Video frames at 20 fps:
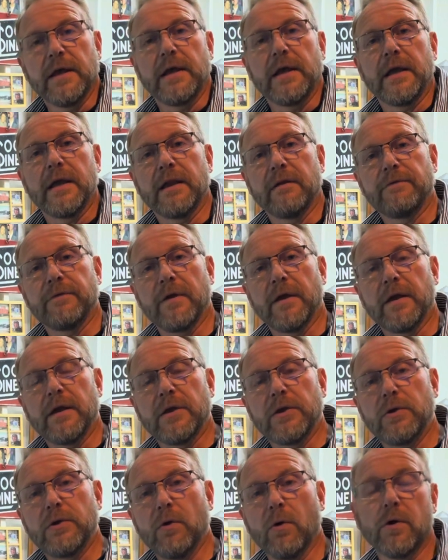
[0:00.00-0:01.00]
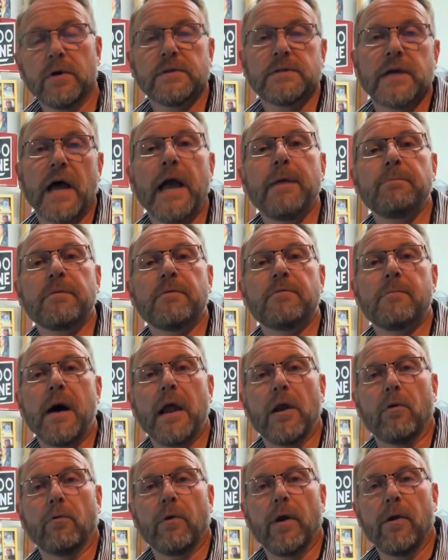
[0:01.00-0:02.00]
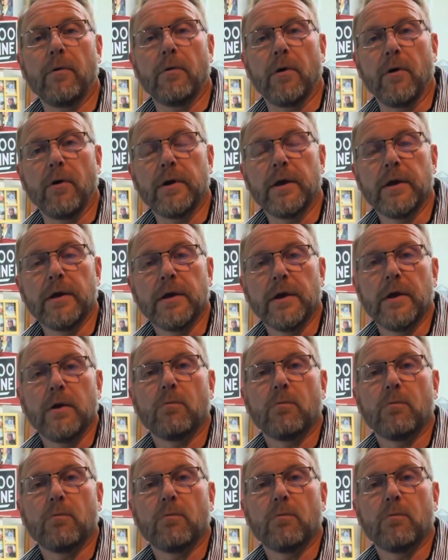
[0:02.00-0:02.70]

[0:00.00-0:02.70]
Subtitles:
And if your type of model railroad